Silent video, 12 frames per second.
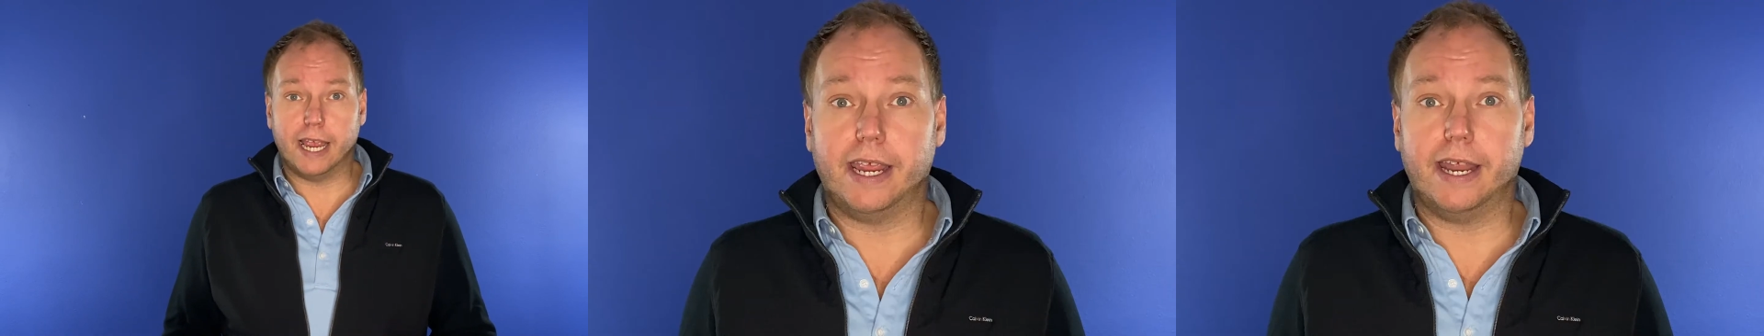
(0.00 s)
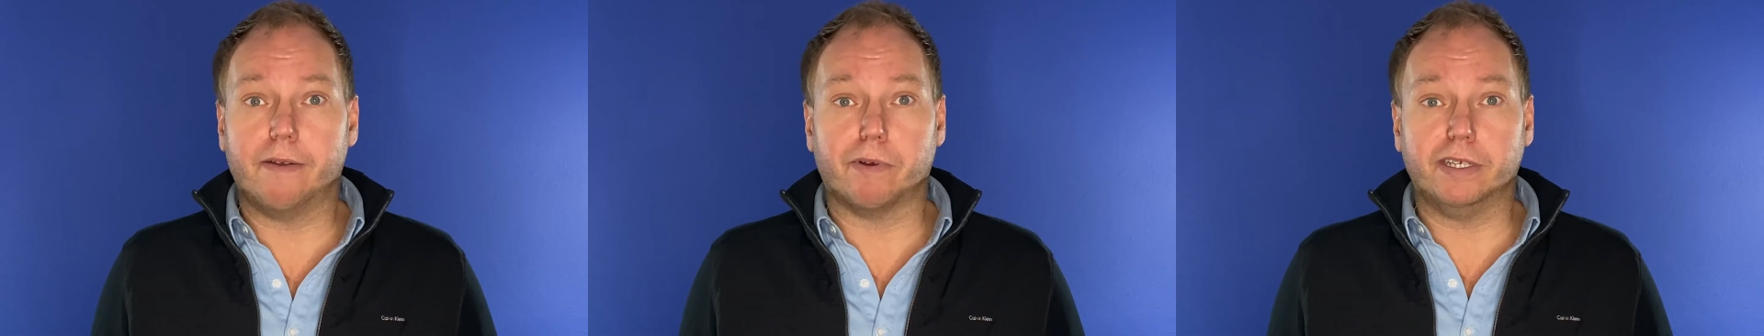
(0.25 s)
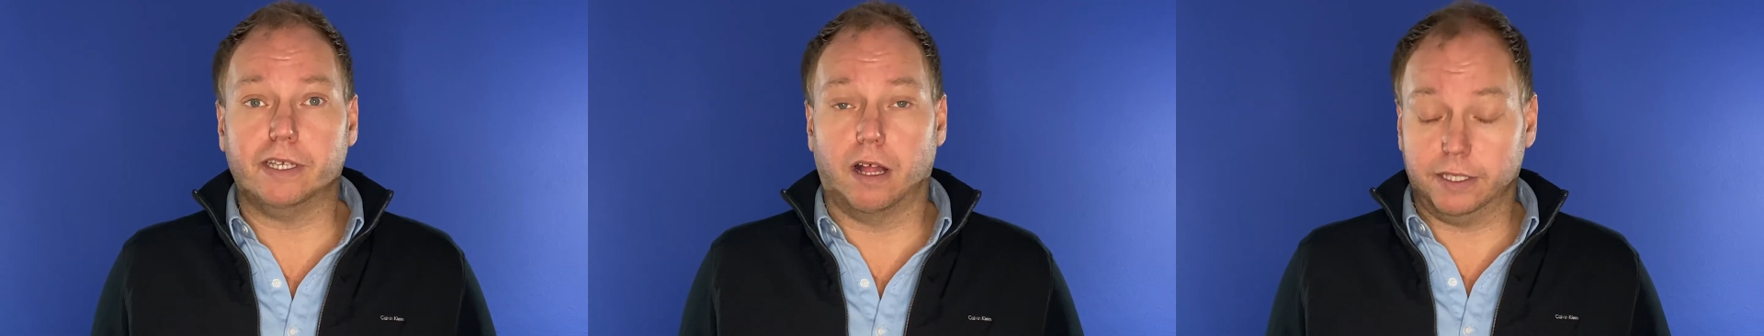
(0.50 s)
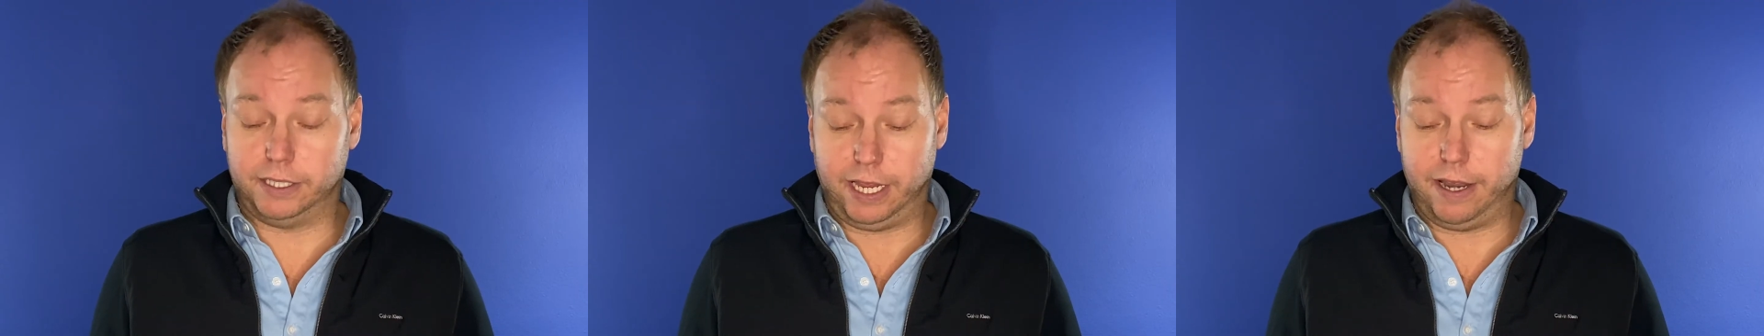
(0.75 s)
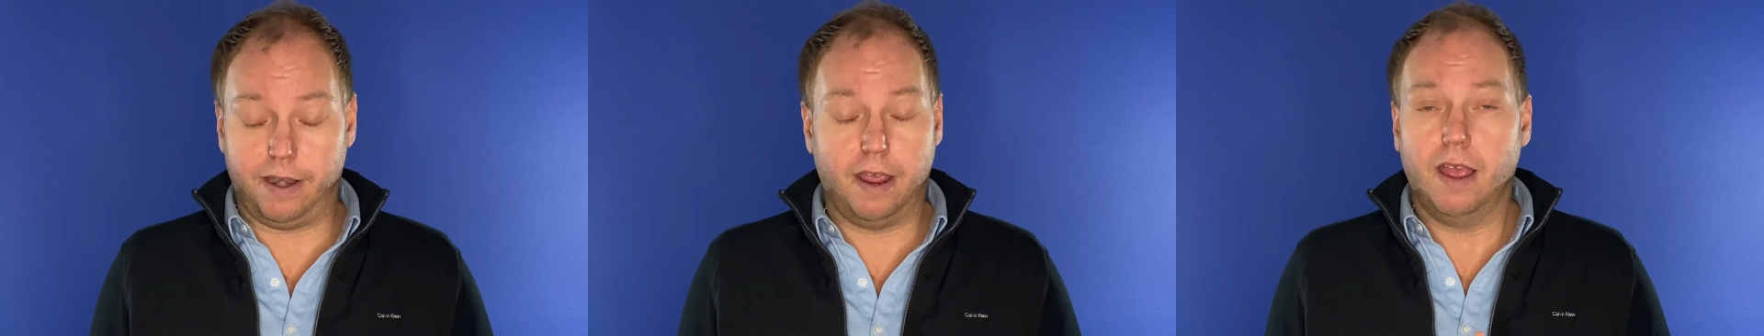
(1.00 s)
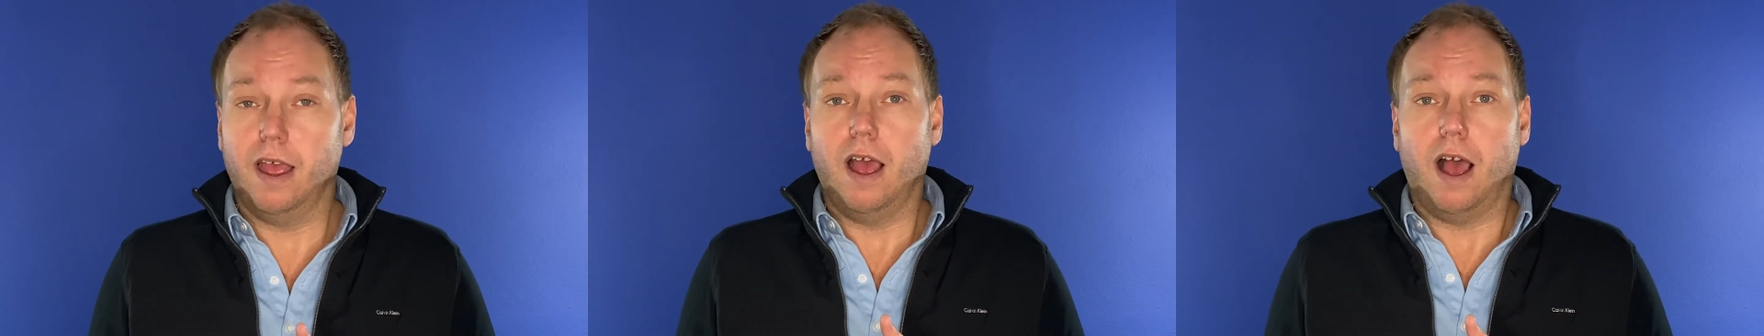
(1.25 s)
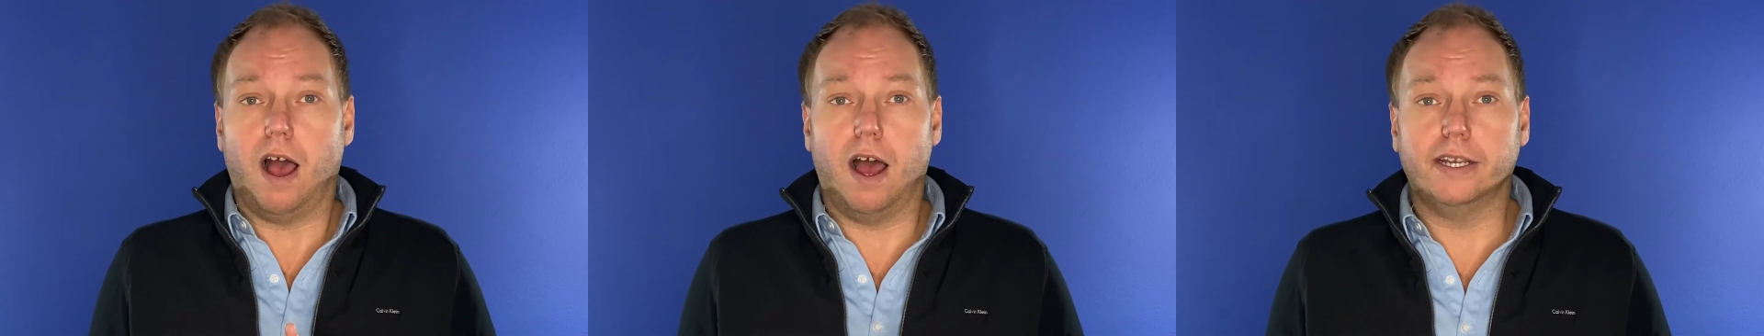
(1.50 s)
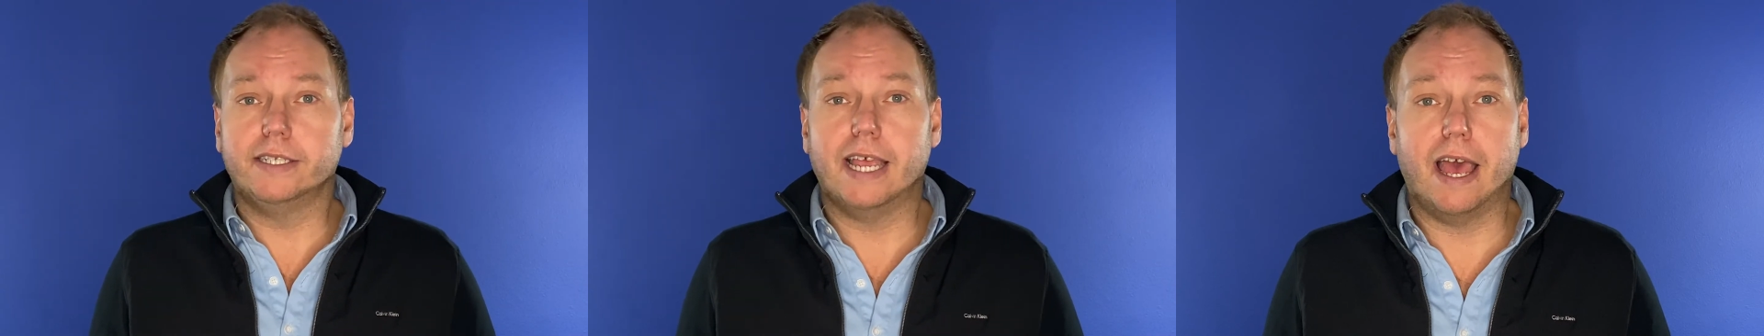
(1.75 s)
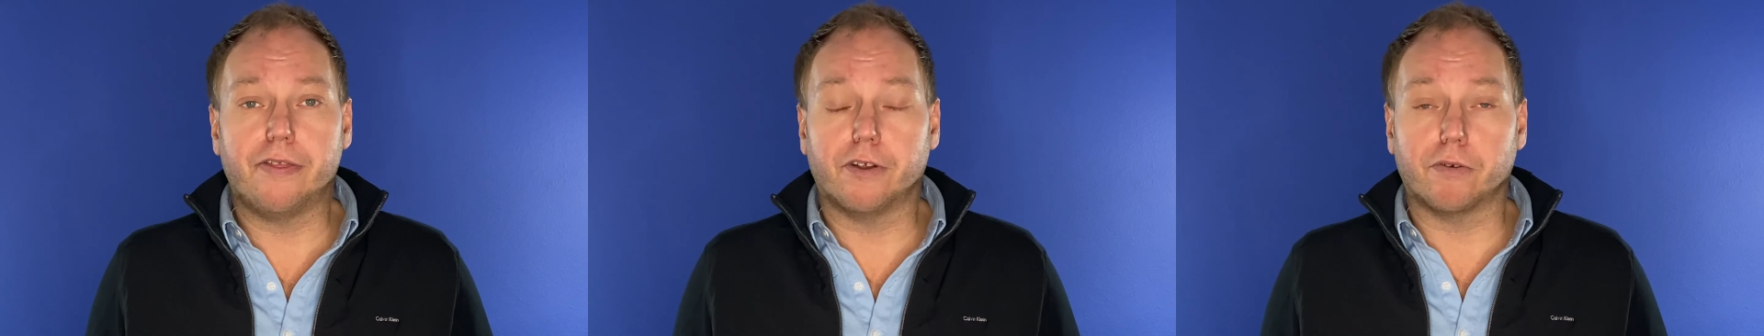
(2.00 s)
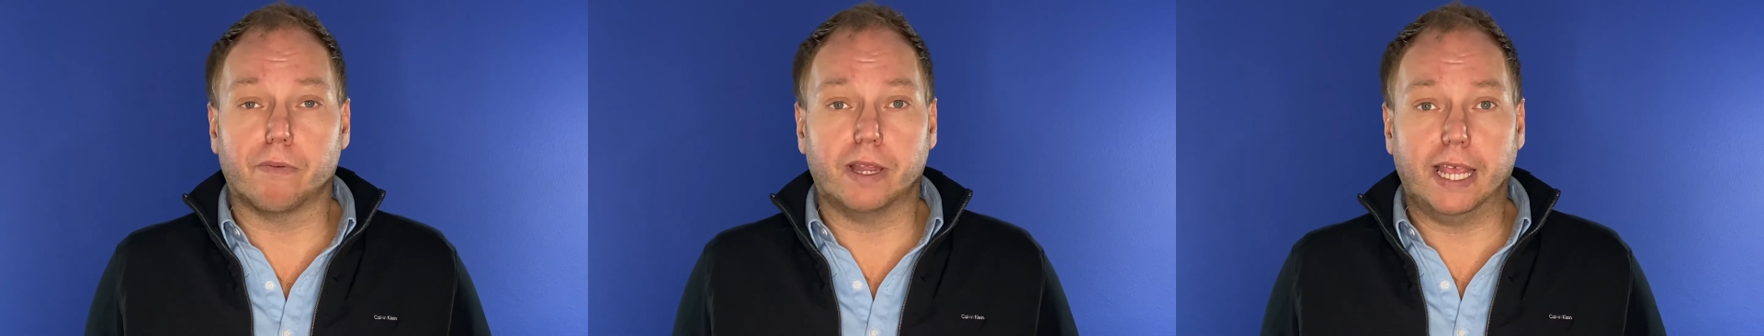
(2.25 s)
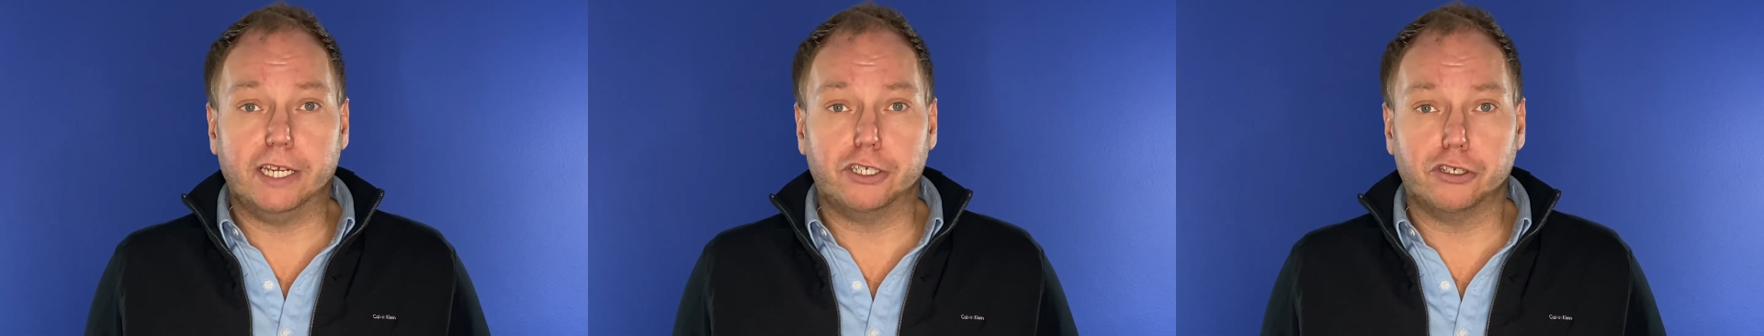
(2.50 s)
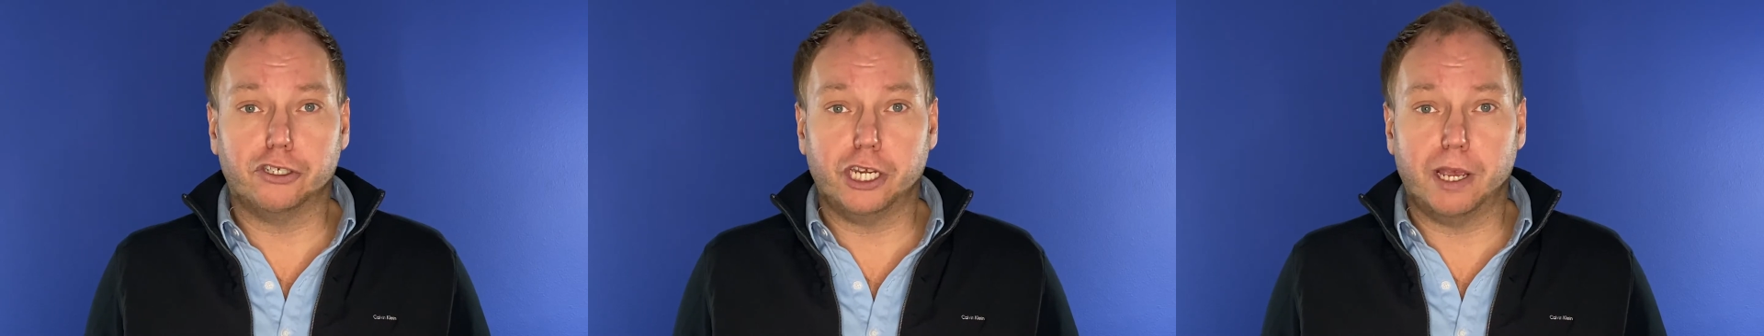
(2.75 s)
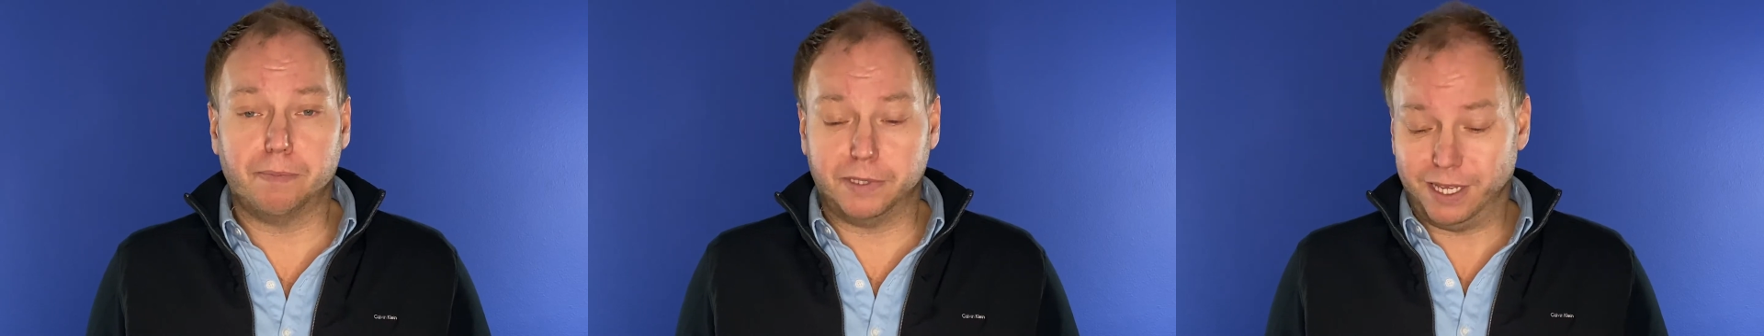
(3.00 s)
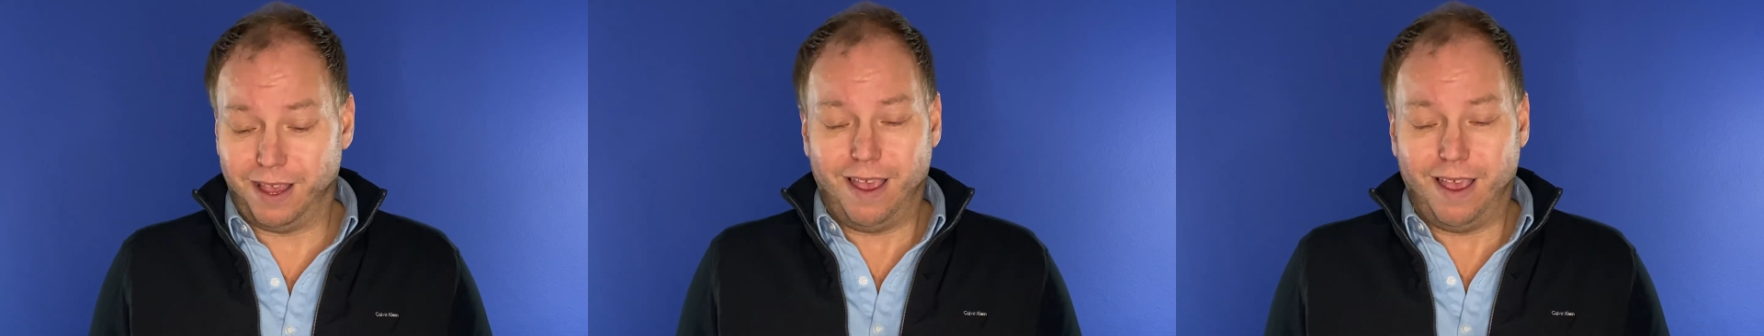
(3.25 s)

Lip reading: It results in untethered relationships,